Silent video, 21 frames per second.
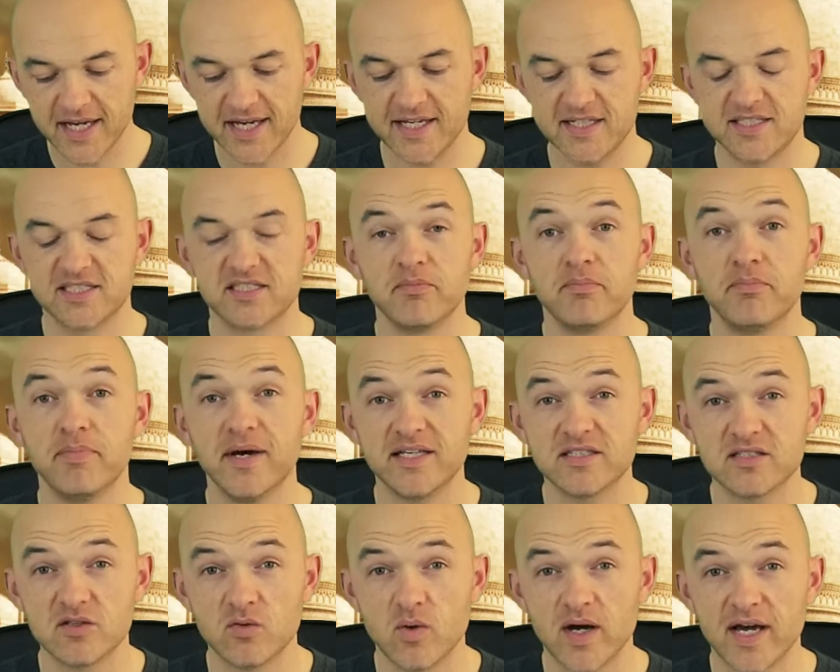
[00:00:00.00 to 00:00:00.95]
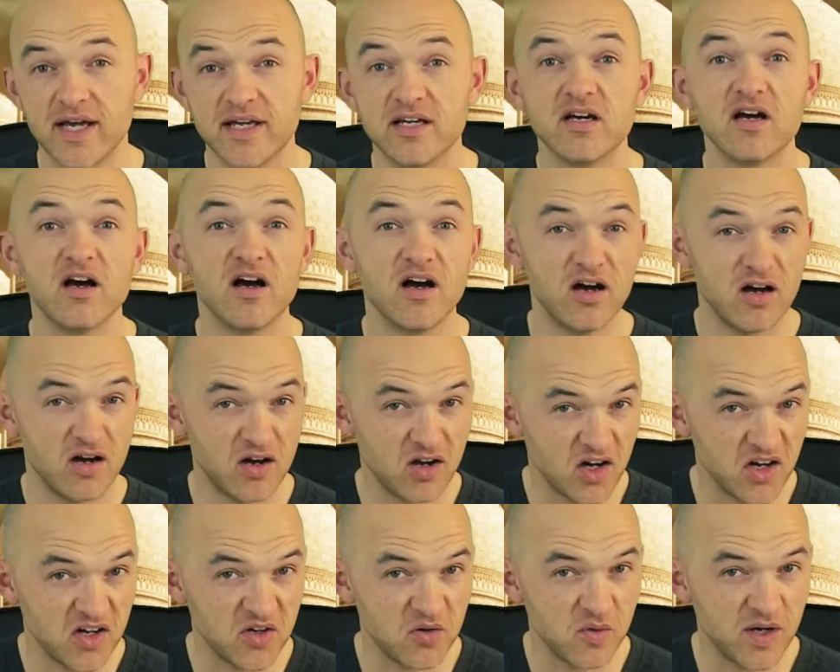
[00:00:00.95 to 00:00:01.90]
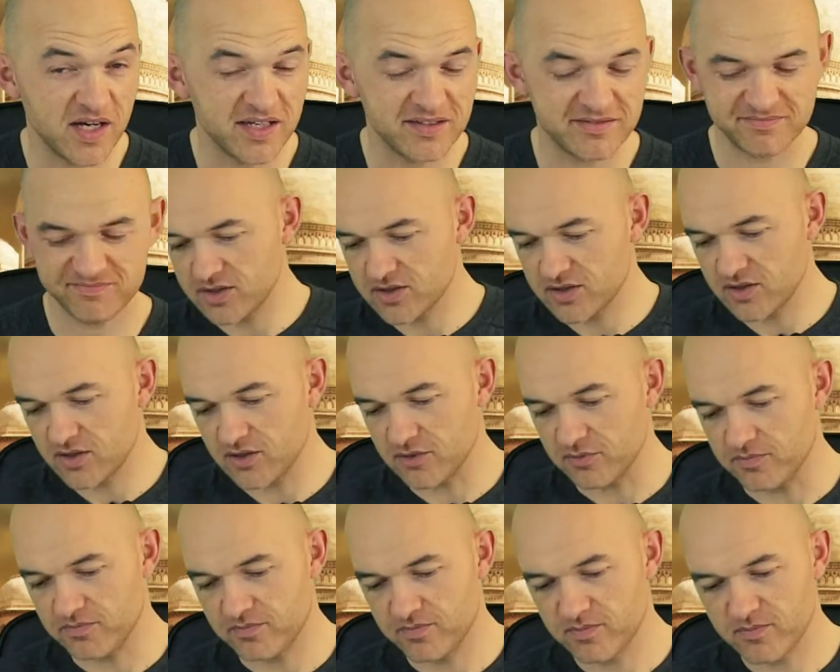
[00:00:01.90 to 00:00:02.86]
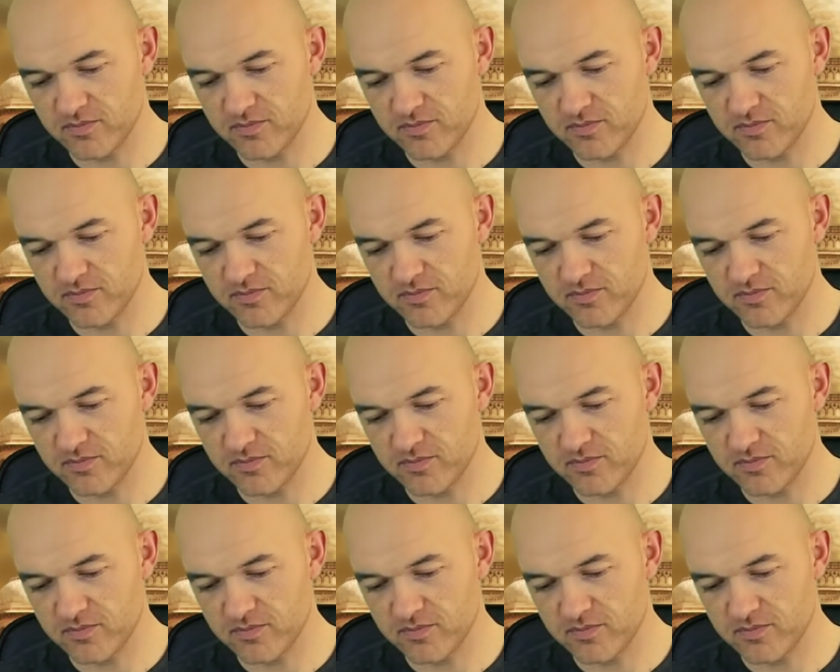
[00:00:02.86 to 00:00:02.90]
It's a better way, a higher way. So